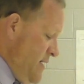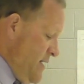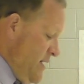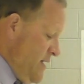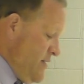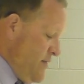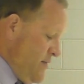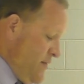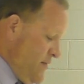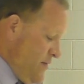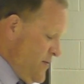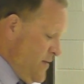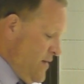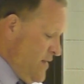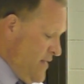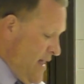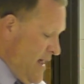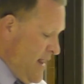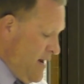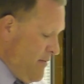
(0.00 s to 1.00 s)
And you can
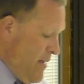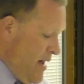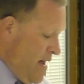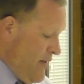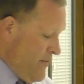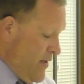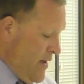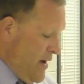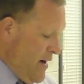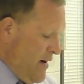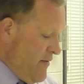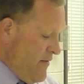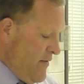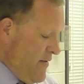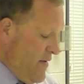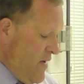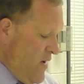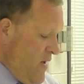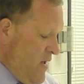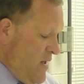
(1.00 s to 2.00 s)
see that amount there.
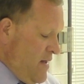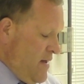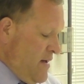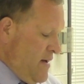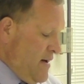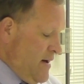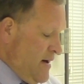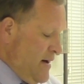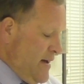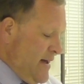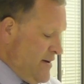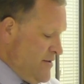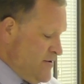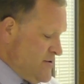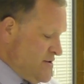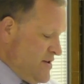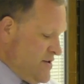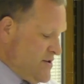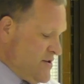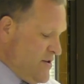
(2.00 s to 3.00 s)

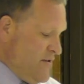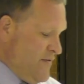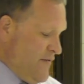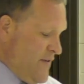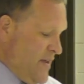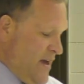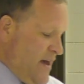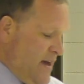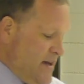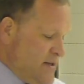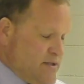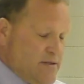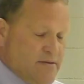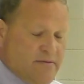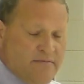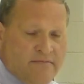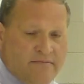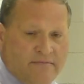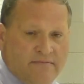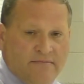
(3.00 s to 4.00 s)
Industry
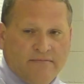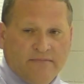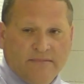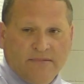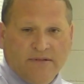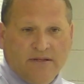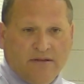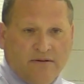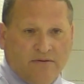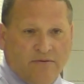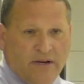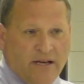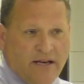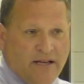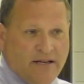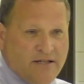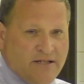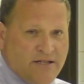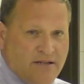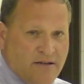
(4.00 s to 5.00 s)
certification. We
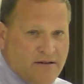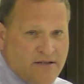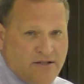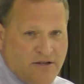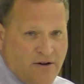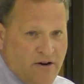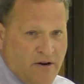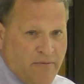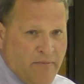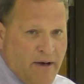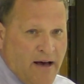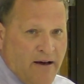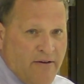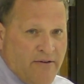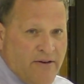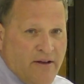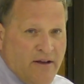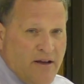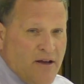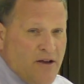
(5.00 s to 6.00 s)
get a certain
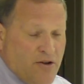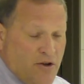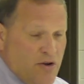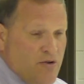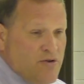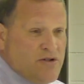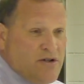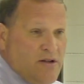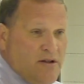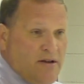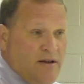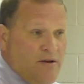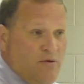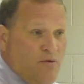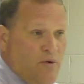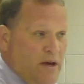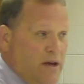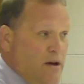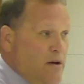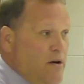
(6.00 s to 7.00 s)
amount. Usually
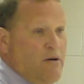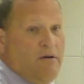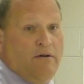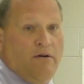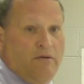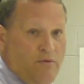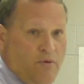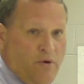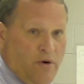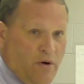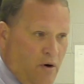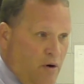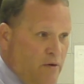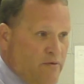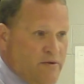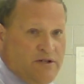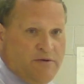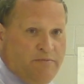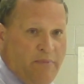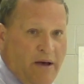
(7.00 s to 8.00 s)
we're
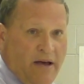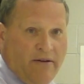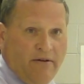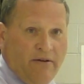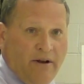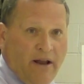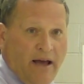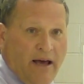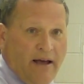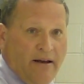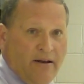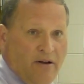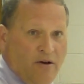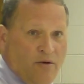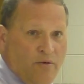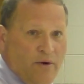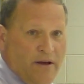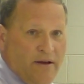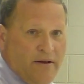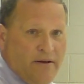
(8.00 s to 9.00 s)
overspent on that. You
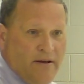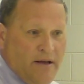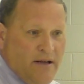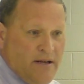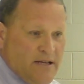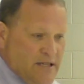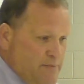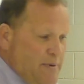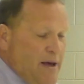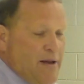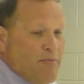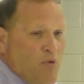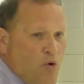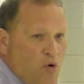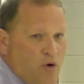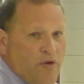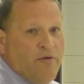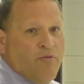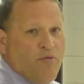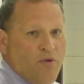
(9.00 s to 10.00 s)
know, we spend
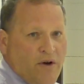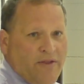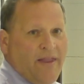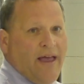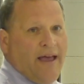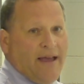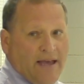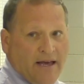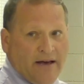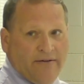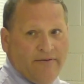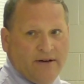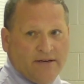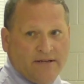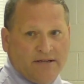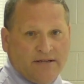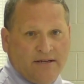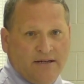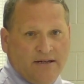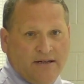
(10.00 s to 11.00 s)
more than what they give
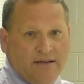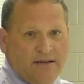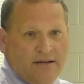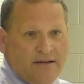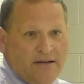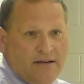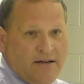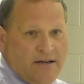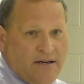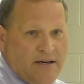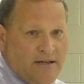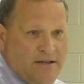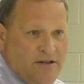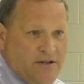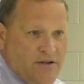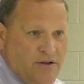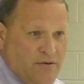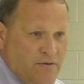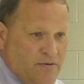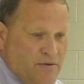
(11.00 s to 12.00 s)
us
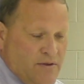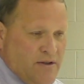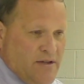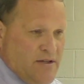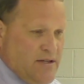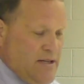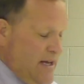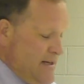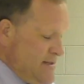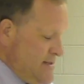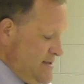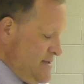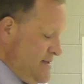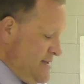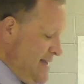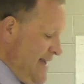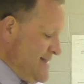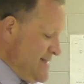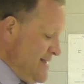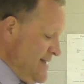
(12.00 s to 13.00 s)
to do with the
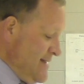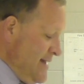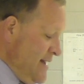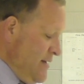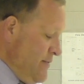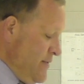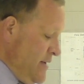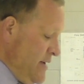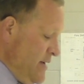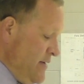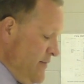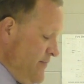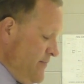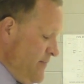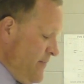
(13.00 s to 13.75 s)
testing that we do.